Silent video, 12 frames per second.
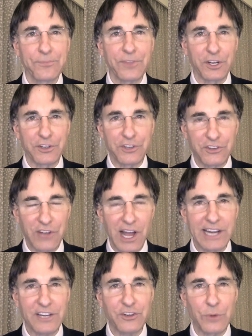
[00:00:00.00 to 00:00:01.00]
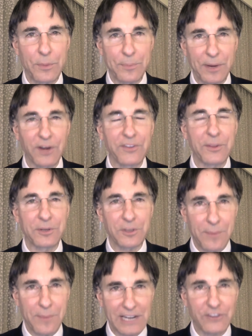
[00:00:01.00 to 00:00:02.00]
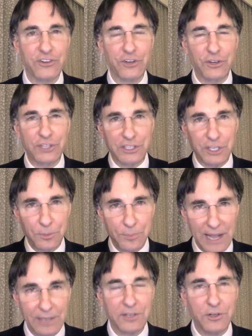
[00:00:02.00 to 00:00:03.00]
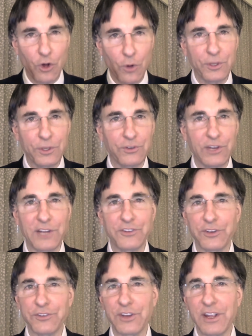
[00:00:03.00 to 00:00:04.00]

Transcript: that are designed to repair them and to make sure that they're back into homeostasis.